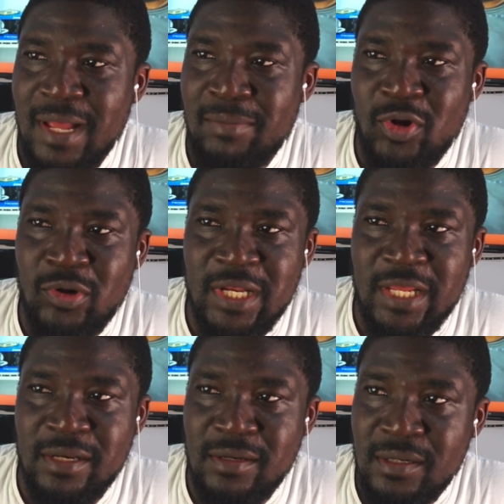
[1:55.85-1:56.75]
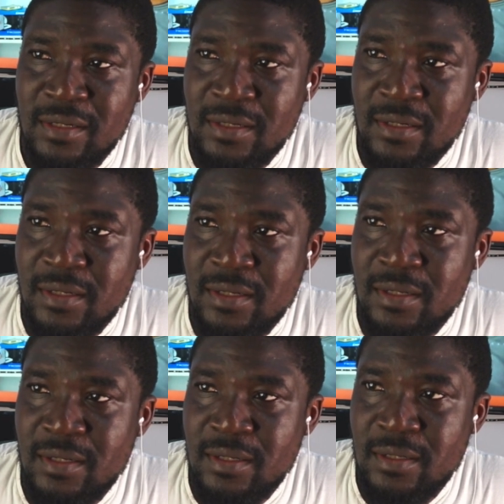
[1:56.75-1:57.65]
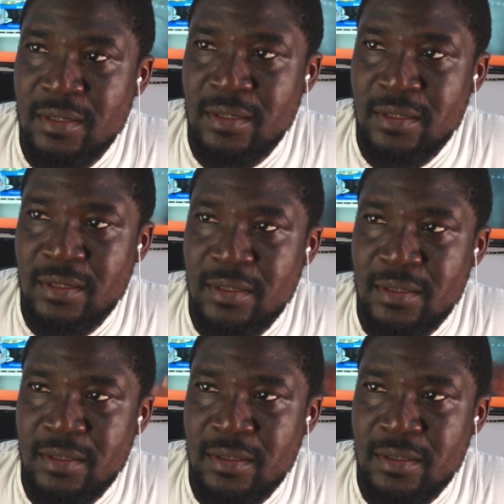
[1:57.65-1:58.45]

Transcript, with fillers: I'm all in. Hey, this is nice.